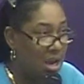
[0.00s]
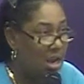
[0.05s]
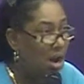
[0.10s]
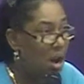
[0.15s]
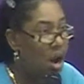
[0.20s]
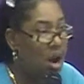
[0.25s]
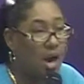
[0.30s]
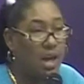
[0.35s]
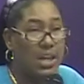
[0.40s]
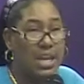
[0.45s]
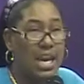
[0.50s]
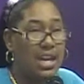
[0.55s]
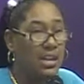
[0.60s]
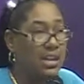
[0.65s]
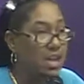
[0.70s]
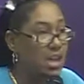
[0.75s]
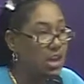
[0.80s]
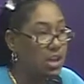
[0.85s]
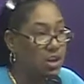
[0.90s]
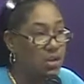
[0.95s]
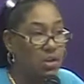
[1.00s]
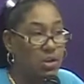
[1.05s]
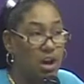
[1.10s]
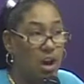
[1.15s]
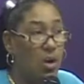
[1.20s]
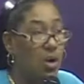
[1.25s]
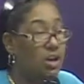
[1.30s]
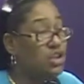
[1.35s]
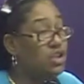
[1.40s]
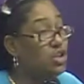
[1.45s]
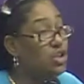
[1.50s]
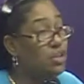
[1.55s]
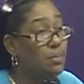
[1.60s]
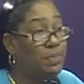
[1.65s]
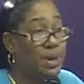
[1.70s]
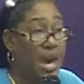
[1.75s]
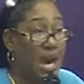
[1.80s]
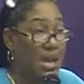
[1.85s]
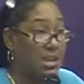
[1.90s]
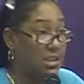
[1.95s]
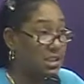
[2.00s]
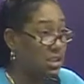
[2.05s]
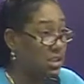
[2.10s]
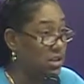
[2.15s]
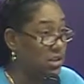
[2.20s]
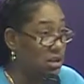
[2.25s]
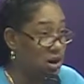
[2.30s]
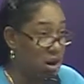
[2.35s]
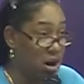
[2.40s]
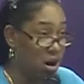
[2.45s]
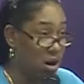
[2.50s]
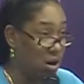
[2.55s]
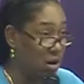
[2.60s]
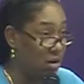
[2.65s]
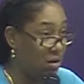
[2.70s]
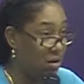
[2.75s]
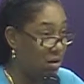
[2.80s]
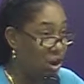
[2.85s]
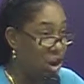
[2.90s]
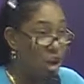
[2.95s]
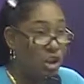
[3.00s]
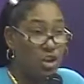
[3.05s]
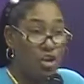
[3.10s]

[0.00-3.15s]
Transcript: All they think you know is you pastor's girl.